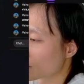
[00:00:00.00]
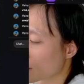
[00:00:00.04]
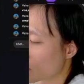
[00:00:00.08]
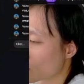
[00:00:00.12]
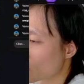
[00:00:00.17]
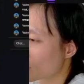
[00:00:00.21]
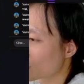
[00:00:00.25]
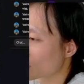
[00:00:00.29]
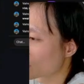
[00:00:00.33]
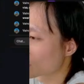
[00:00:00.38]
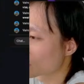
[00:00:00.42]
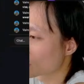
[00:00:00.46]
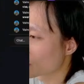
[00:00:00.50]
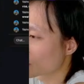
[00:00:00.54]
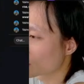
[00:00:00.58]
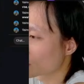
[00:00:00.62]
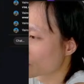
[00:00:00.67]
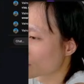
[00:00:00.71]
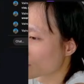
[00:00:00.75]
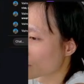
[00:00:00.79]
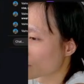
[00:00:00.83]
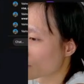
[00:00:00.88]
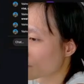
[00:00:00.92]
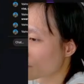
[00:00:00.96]
working directly
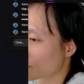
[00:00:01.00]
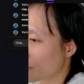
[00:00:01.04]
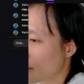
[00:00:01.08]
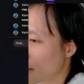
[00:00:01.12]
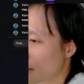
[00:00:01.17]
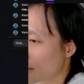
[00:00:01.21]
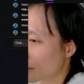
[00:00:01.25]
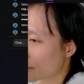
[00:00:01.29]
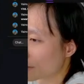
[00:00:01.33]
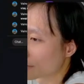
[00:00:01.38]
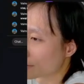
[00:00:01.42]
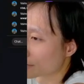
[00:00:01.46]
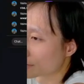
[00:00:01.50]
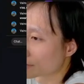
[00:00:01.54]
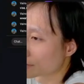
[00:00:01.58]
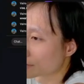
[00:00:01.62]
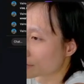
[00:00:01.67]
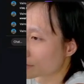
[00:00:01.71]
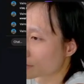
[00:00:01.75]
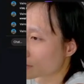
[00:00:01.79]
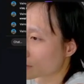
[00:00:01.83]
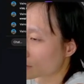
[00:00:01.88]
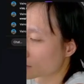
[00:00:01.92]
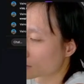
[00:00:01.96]
with their
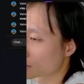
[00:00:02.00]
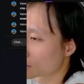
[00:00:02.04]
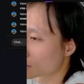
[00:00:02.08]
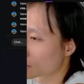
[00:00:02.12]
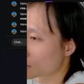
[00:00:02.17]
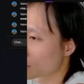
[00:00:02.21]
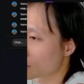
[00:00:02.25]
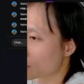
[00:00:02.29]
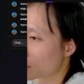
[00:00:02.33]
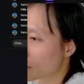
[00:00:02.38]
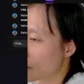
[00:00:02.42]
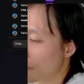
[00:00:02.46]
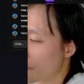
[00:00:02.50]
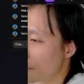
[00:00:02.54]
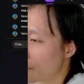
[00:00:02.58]
files? Okay.